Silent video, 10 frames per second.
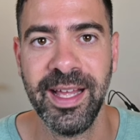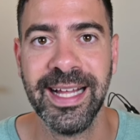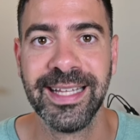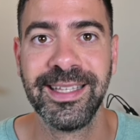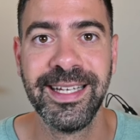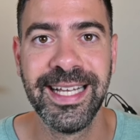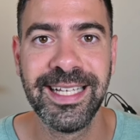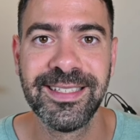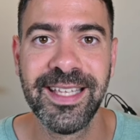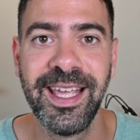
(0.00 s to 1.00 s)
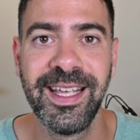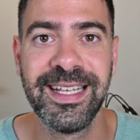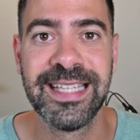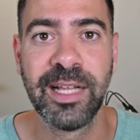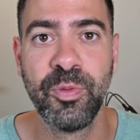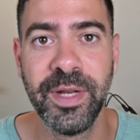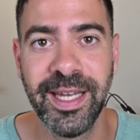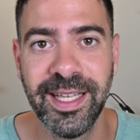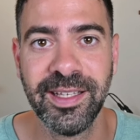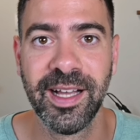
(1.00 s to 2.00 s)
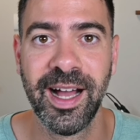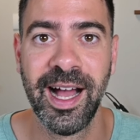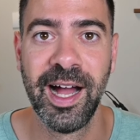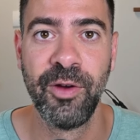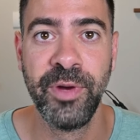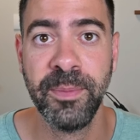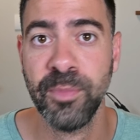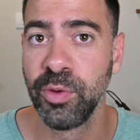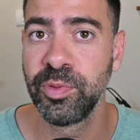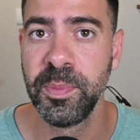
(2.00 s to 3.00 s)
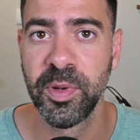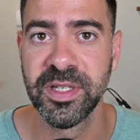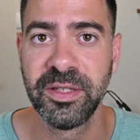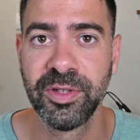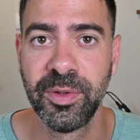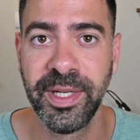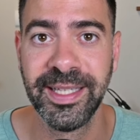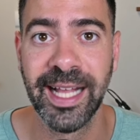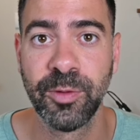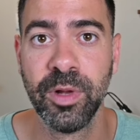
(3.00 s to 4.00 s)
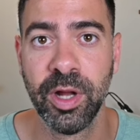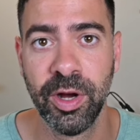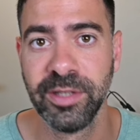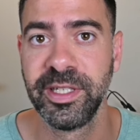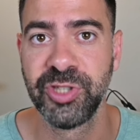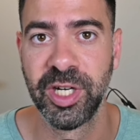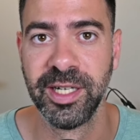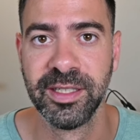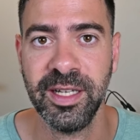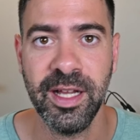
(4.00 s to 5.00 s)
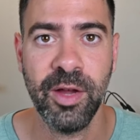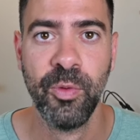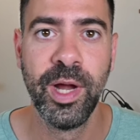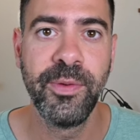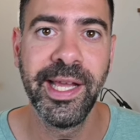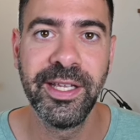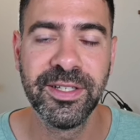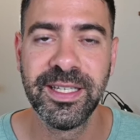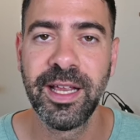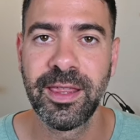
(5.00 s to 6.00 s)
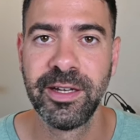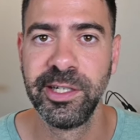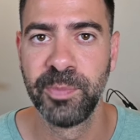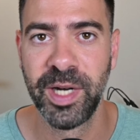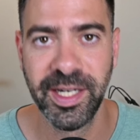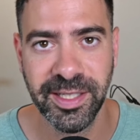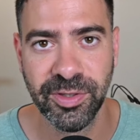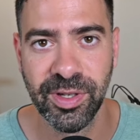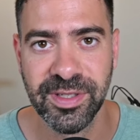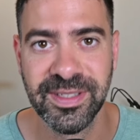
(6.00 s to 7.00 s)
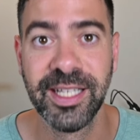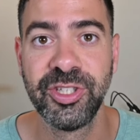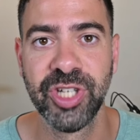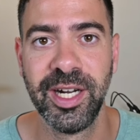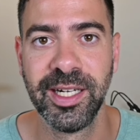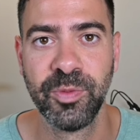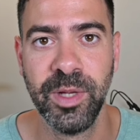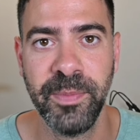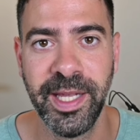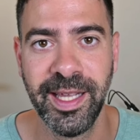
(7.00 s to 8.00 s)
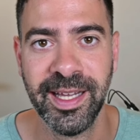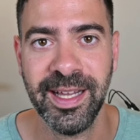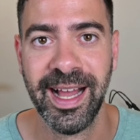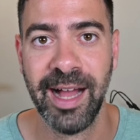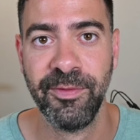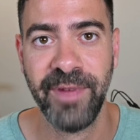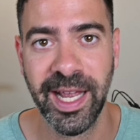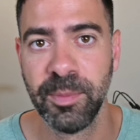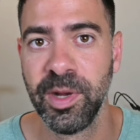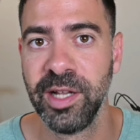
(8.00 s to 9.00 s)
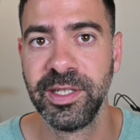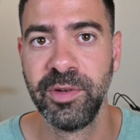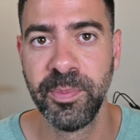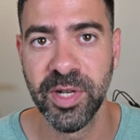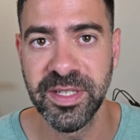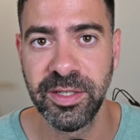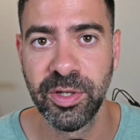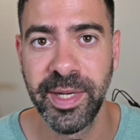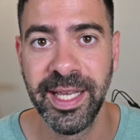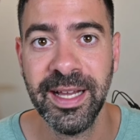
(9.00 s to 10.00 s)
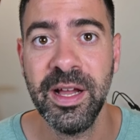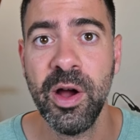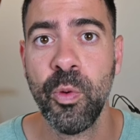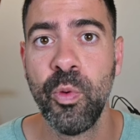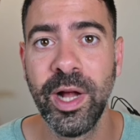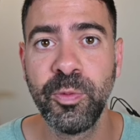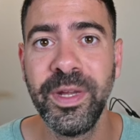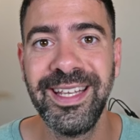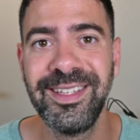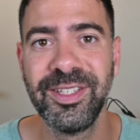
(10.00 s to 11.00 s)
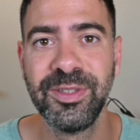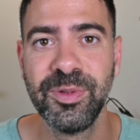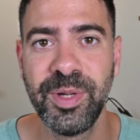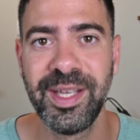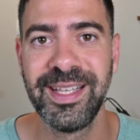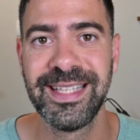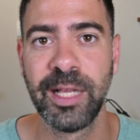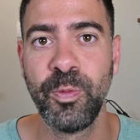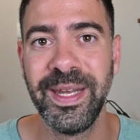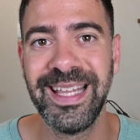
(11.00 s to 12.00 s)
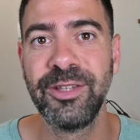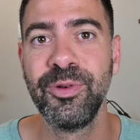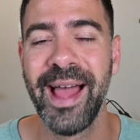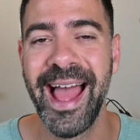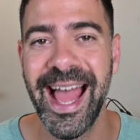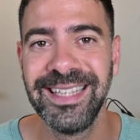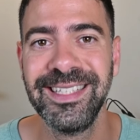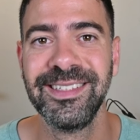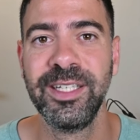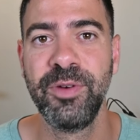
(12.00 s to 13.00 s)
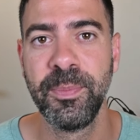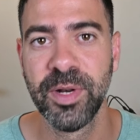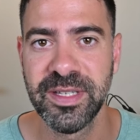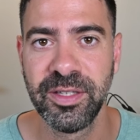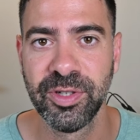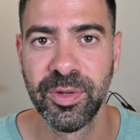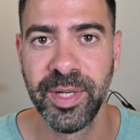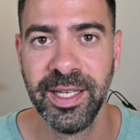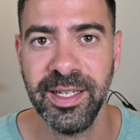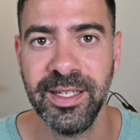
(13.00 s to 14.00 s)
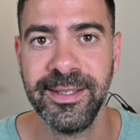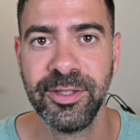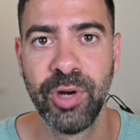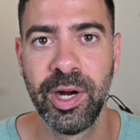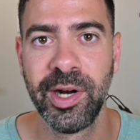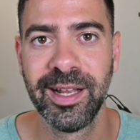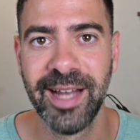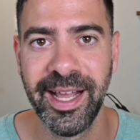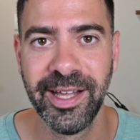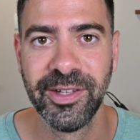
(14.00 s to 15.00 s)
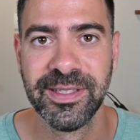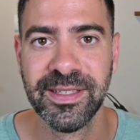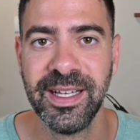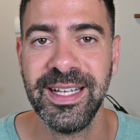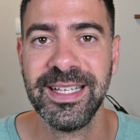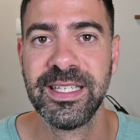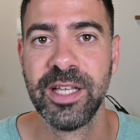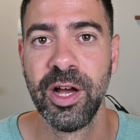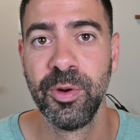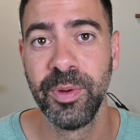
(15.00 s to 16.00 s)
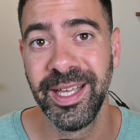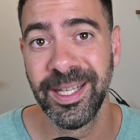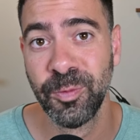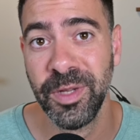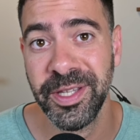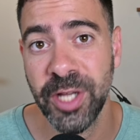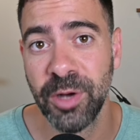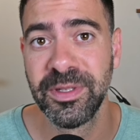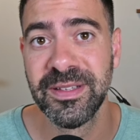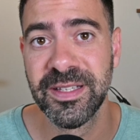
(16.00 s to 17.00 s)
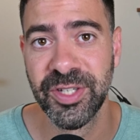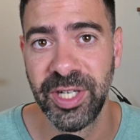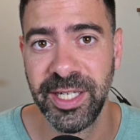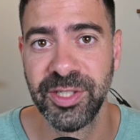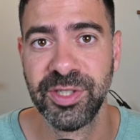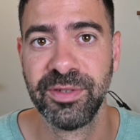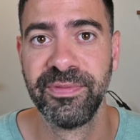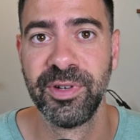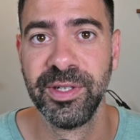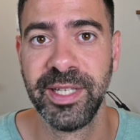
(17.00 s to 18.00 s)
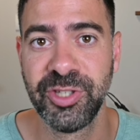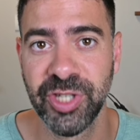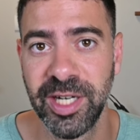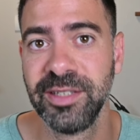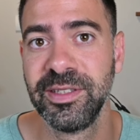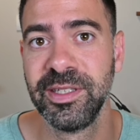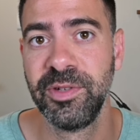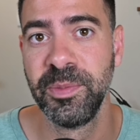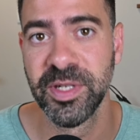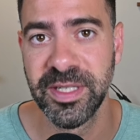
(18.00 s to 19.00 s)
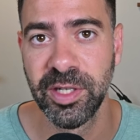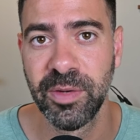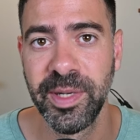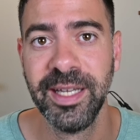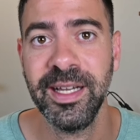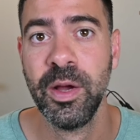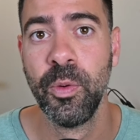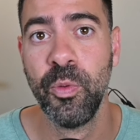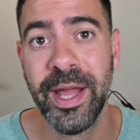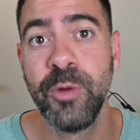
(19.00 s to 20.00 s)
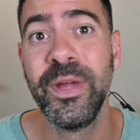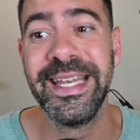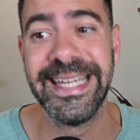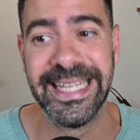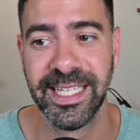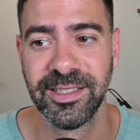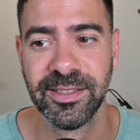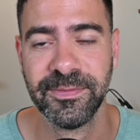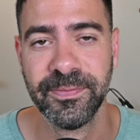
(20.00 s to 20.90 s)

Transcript: The next thing is that we need a remote repository that will hold the chart. When we are using third-party tools, the chart will be available on the repository. What we need to do is that we need to add the repository to our client so it will know to search for the chart in the repository when we need it.